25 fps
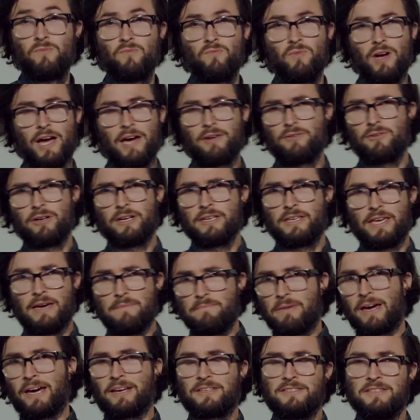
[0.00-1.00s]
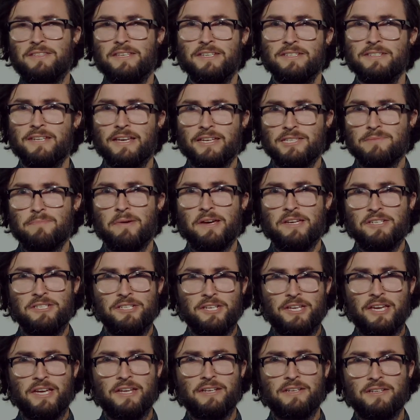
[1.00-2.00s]
how do I get back to the index page
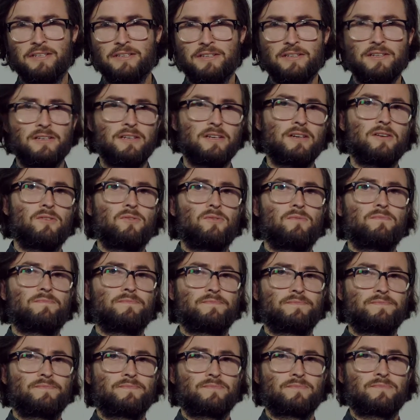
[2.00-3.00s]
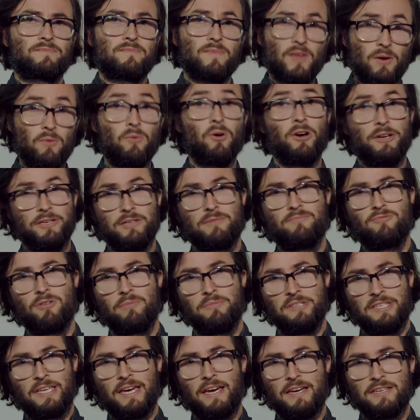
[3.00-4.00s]
again? Well, you can probably
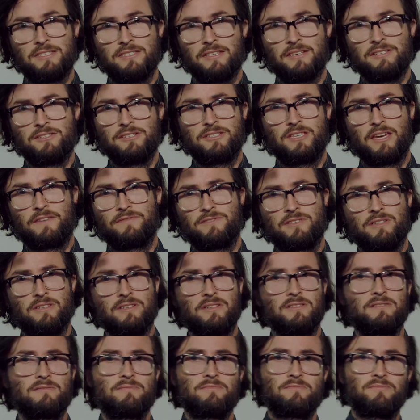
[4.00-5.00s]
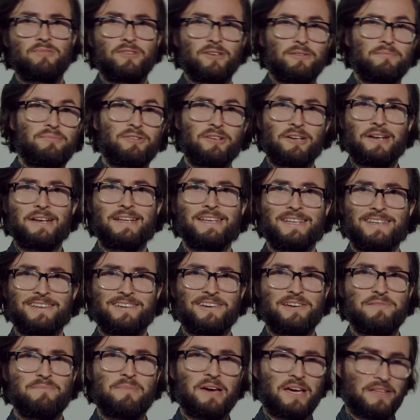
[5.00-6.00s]
guess. I just have to put a link
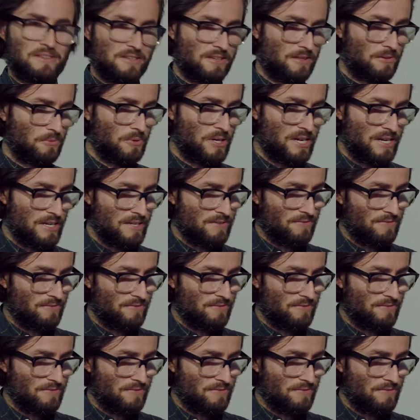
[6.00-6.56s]
going back the other way,